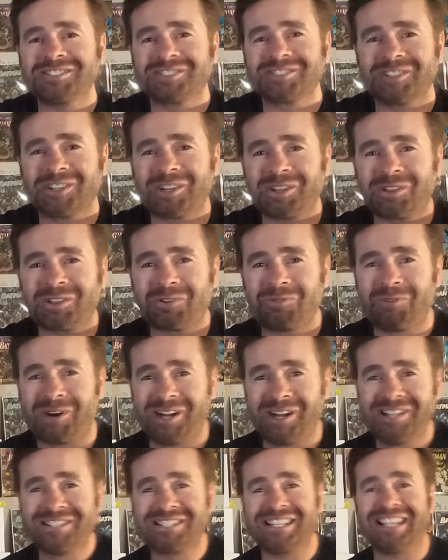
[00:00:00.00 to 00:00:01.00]
let's look at the
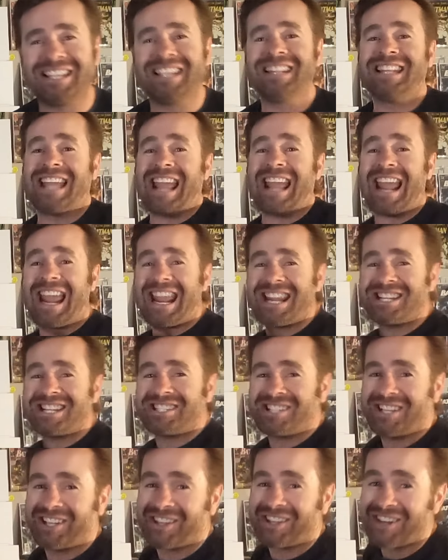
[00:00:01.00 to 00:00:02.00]
ones in the
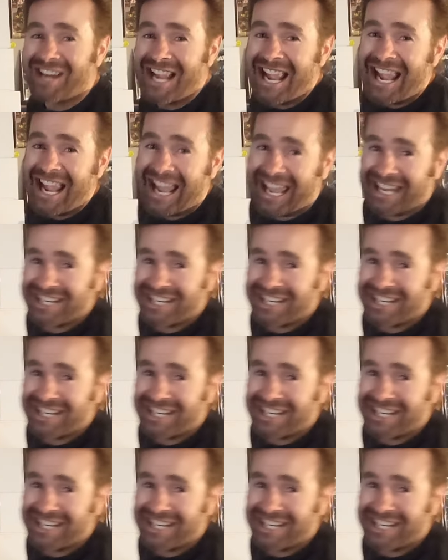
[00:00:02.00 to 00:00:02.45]
A tier